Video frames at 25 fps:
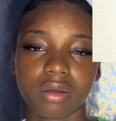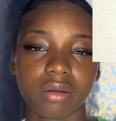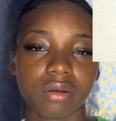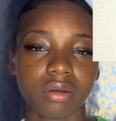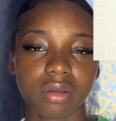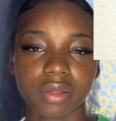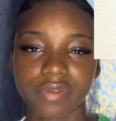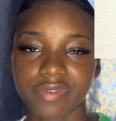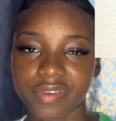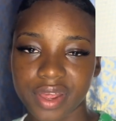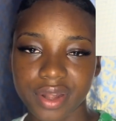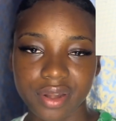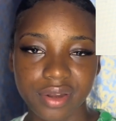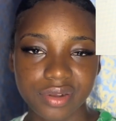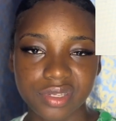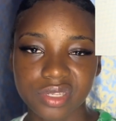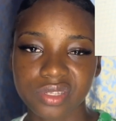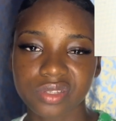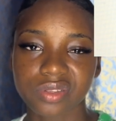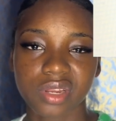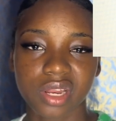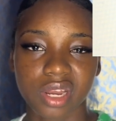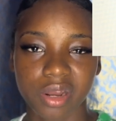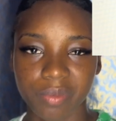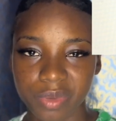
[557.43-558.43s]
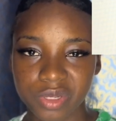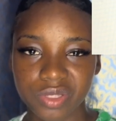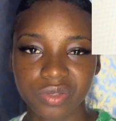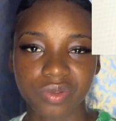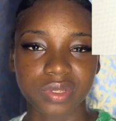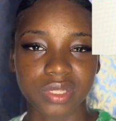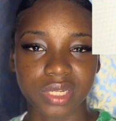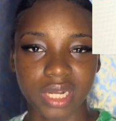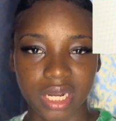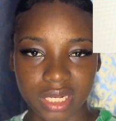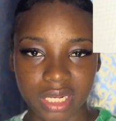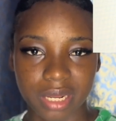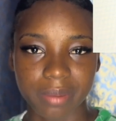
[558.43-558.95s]
If you're a nursing student, must know
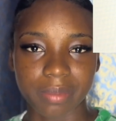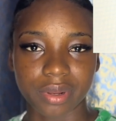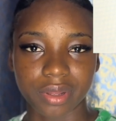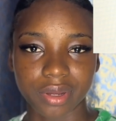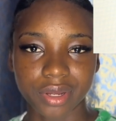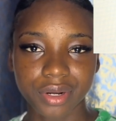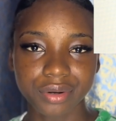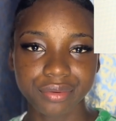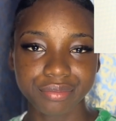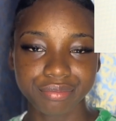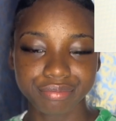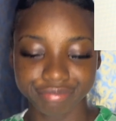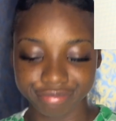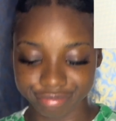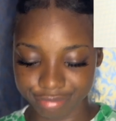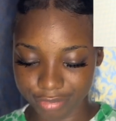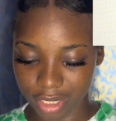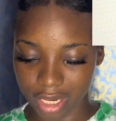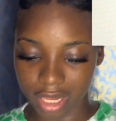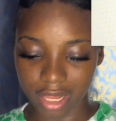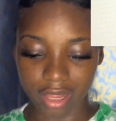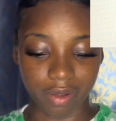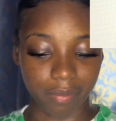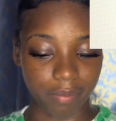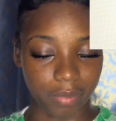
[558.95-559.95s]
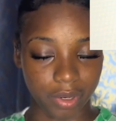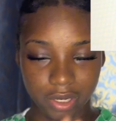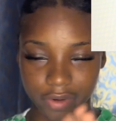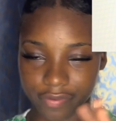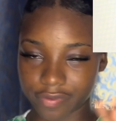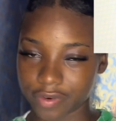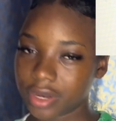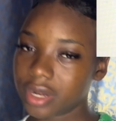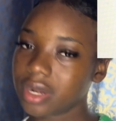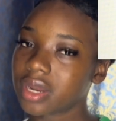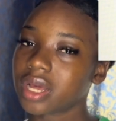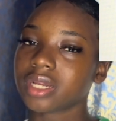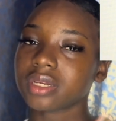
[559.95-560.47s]
that's blood. But if
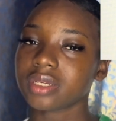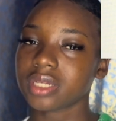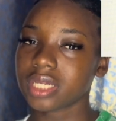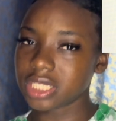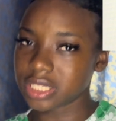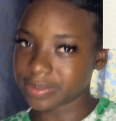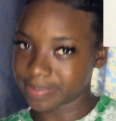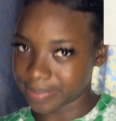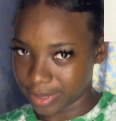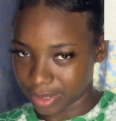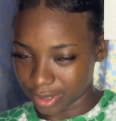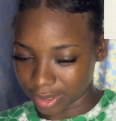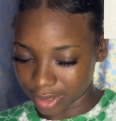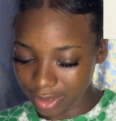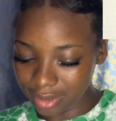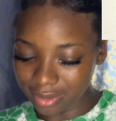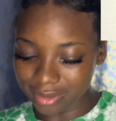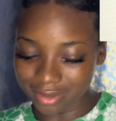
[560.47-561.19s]
you're not, it's blood.